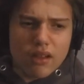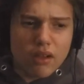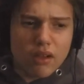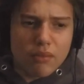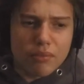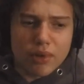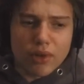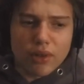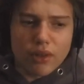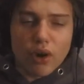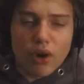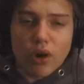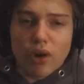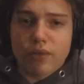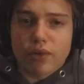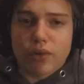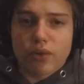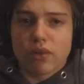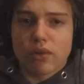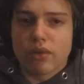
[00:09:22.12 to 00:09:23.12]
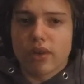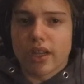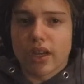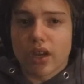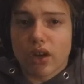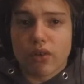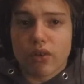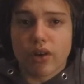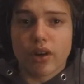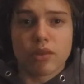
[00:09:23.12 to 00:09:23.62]
But overall, an
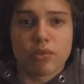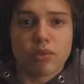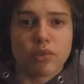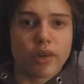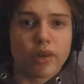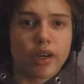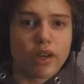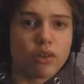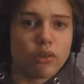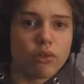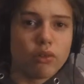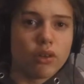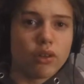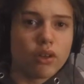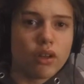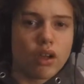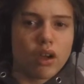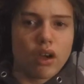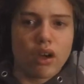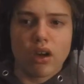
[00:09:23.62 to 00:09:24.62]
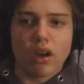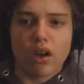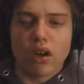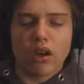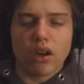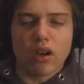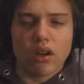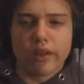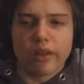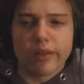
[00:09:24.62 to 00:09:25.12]
incredible record.
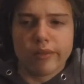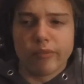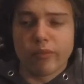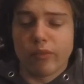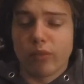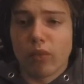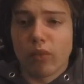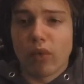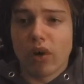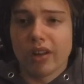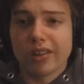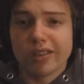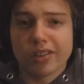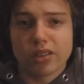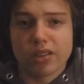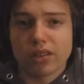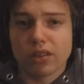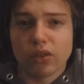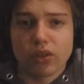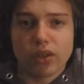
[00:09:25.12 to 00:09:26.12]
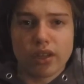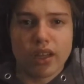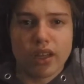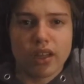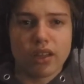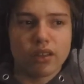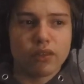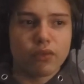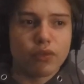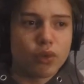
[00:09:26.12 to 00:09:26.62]
One to look
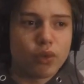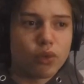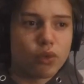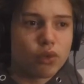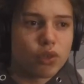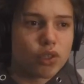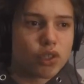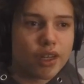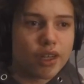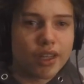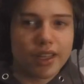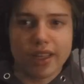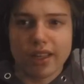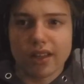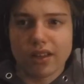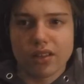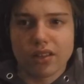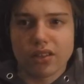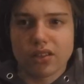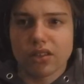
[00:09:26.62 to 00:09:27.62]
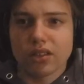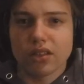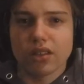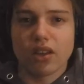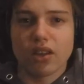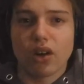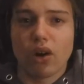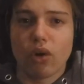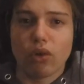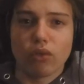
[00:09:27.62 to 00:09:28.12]
at if you're trying to get into
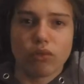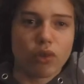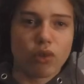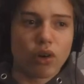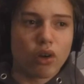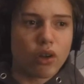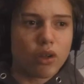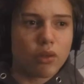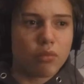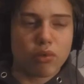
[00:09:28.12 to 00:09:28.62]
the alt-rock,